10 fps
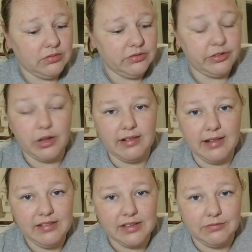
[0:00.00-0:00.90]
floss
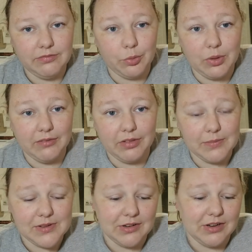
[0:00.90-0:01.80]
listed for one of
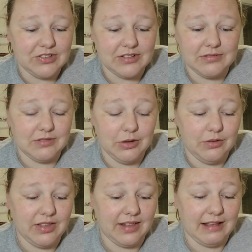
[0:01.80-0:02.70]
them, so I just
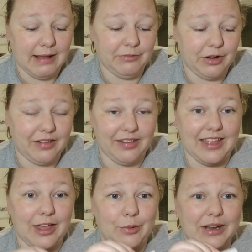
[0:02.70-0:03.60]
used the same floss as
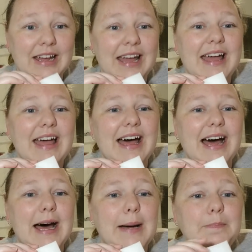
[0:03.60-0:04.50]
the other one.
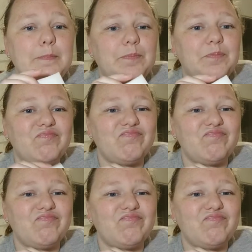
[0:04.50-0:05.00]
Um,